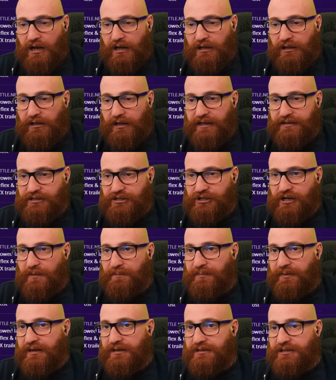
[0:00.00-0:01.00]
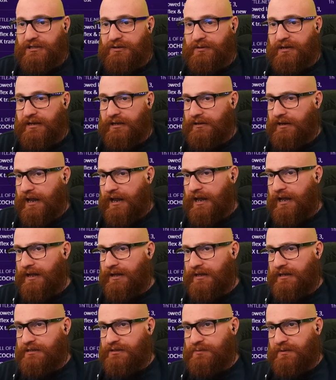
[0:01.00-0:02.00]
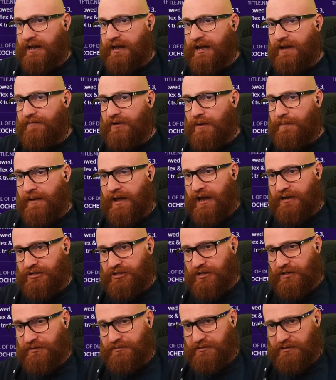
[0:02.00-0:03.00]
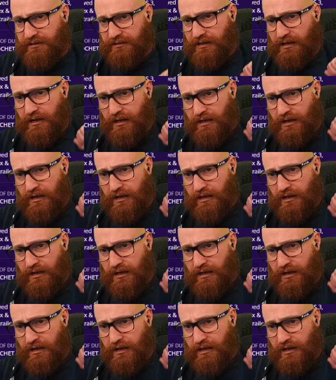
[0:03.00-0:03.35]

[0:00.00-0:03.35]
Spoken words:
Let's jump into it as we have our patch notes.